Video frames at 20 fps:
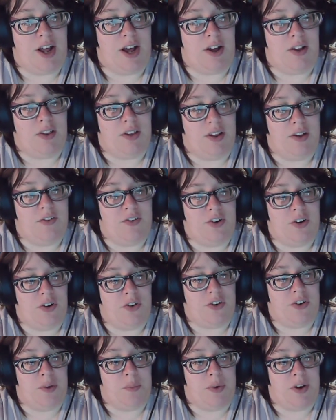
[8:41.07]
out if Shoto
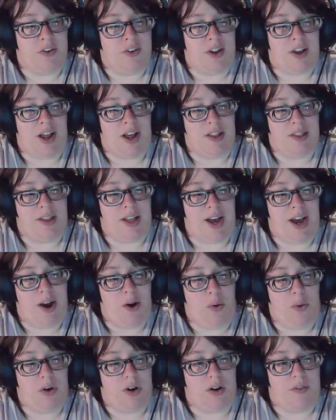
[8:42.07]
said what he said out
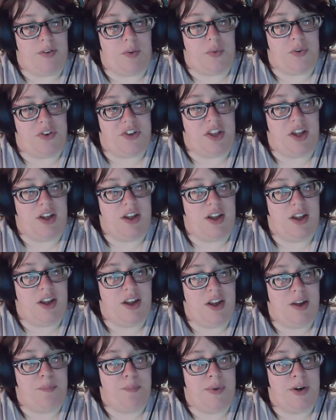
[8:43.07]
loud or if he was thinking
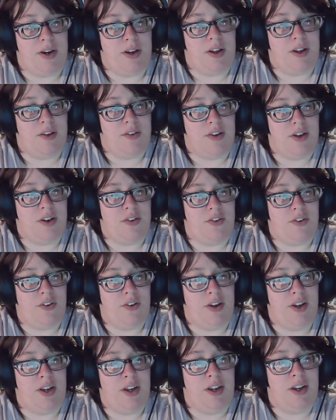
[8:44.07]
it, but he
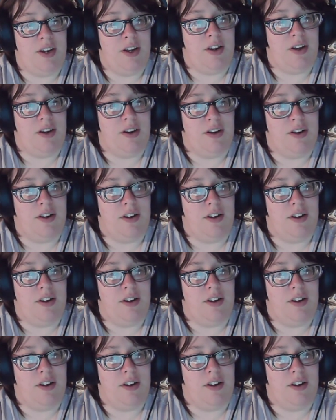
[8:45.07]
essentially